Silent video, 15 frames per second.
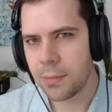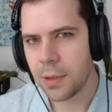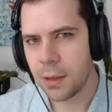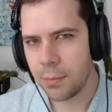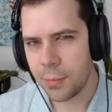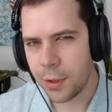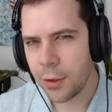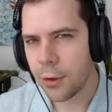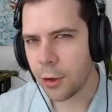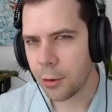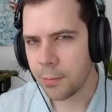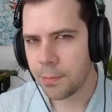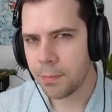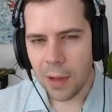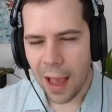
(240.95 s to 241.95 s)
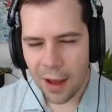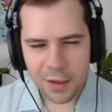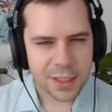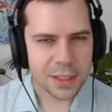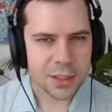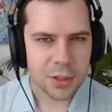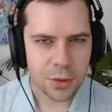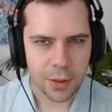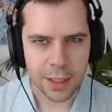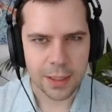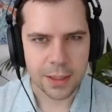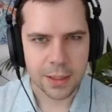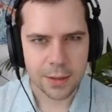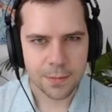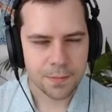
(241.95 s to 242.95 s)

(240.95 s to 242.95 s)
computer. How does it do this?